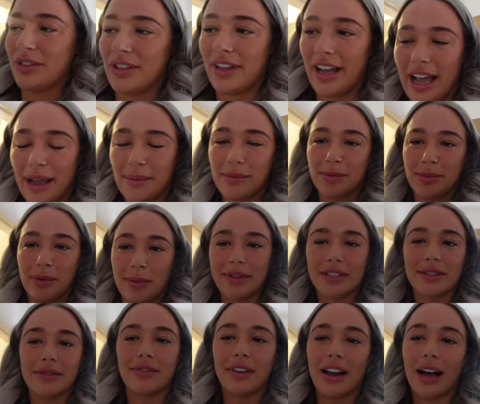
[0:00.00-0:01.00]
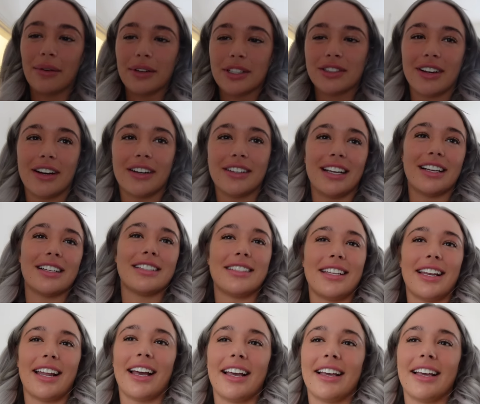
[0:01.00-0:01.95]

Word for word: also, Amy's bought me some flowers around yesterday.